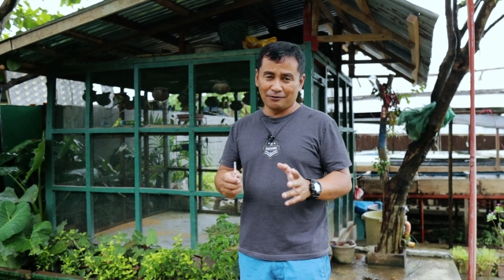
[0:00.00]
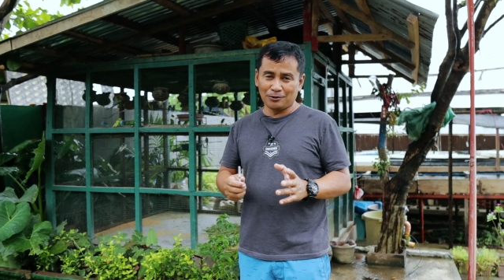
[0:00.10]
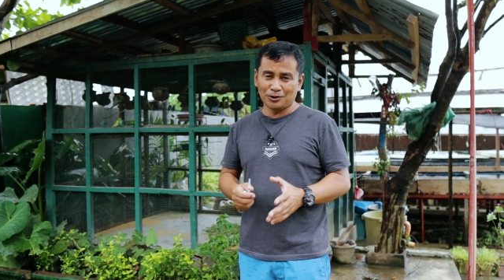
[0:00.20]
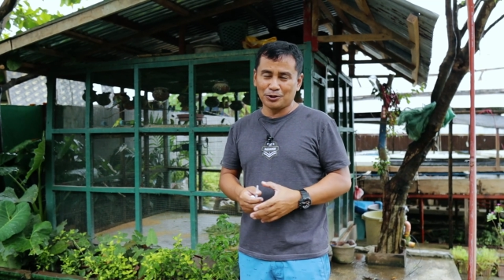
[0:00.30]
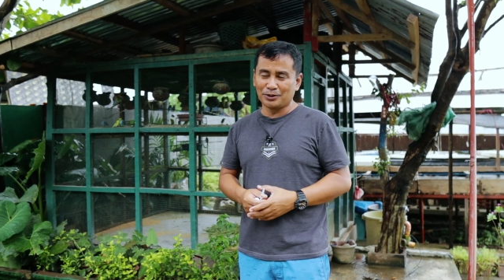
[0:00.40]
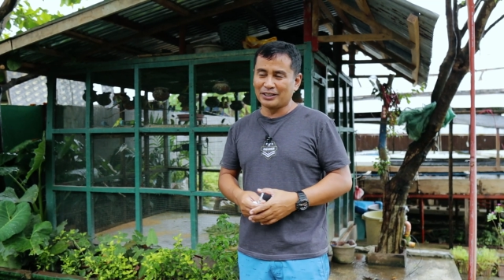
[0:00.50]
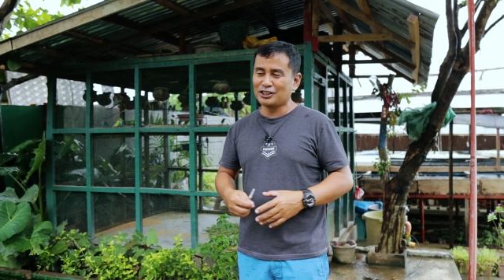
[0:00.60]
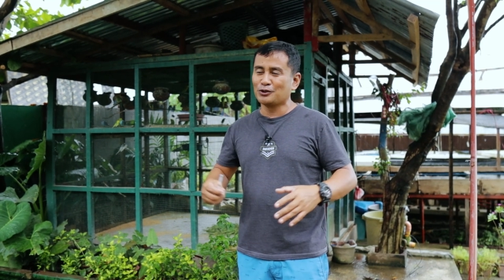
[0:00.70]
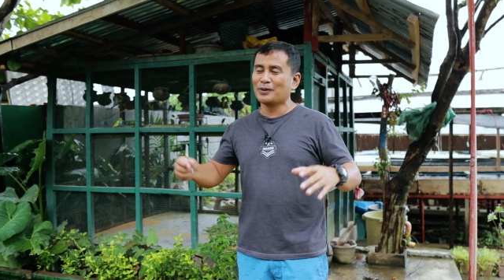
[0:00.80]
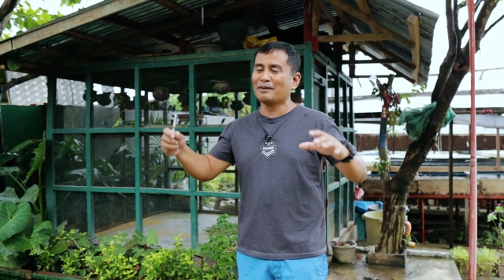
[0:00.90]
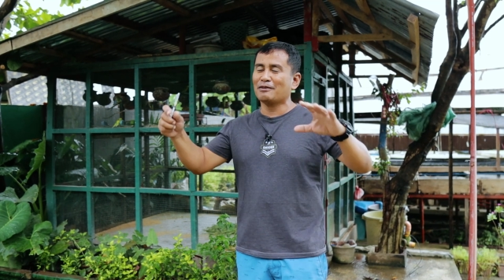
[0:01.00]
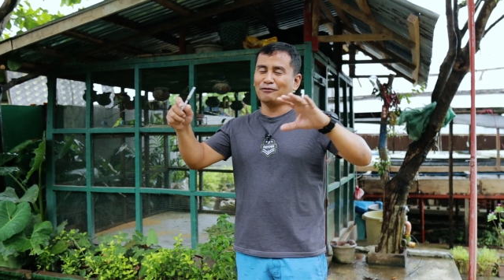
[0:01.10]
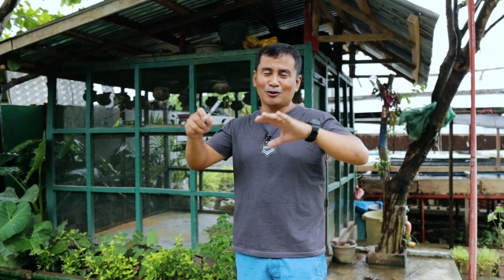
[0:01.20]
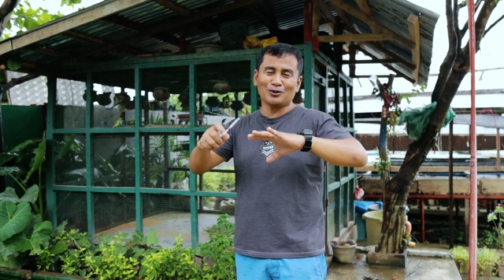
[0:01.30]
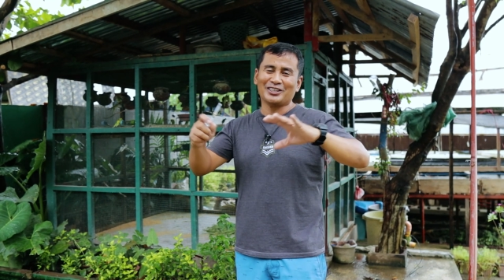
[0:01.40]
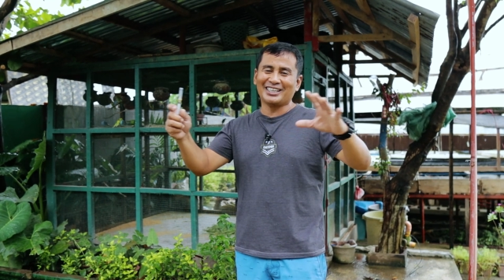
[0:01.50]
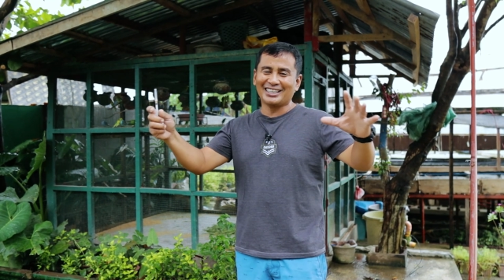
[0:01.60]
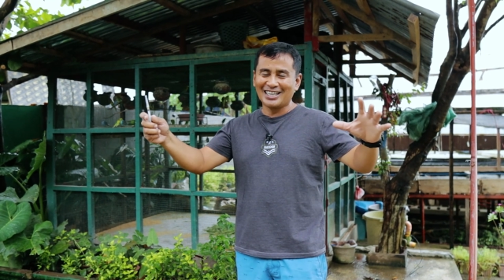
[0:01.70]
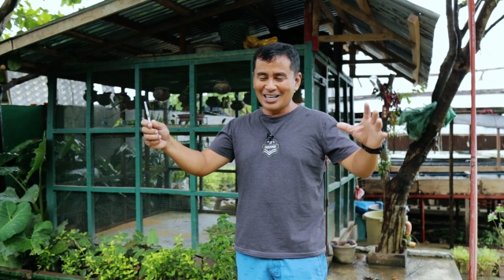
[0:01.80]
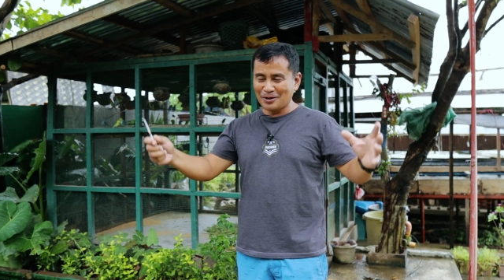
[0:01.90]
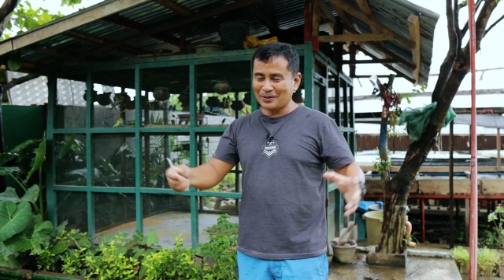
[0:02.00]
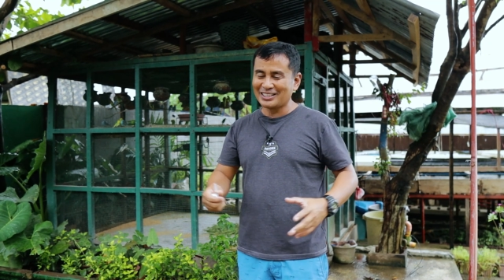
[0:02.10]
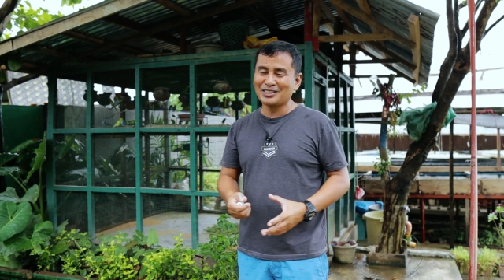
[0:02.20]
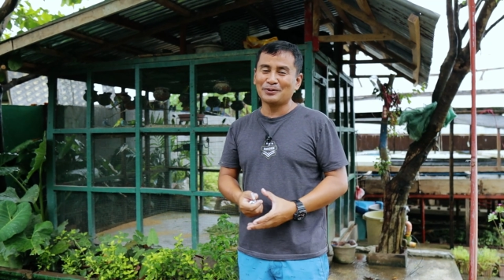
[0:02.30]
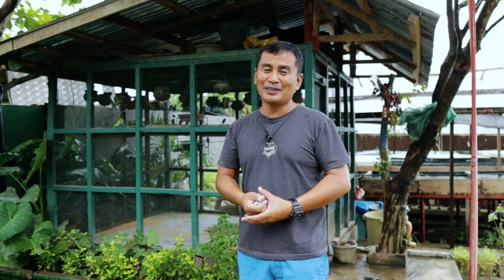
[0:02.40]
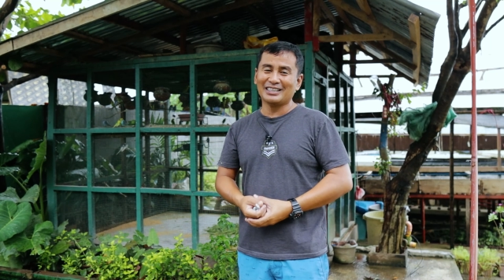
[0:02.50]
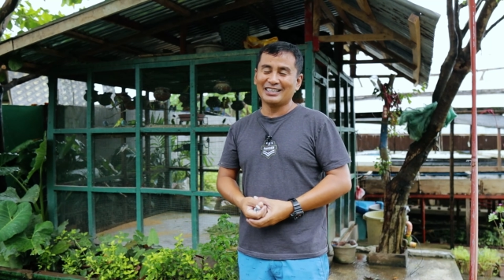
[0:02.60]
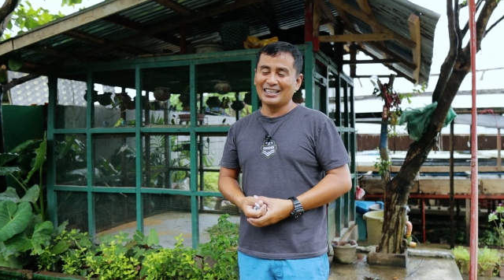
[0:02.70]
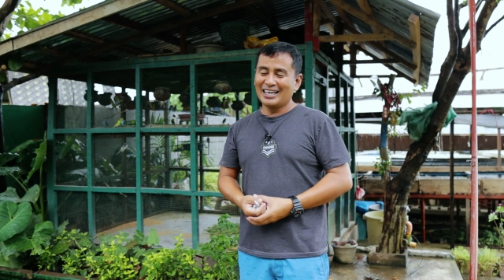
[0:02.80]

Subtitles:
future is to have a floating restaurant.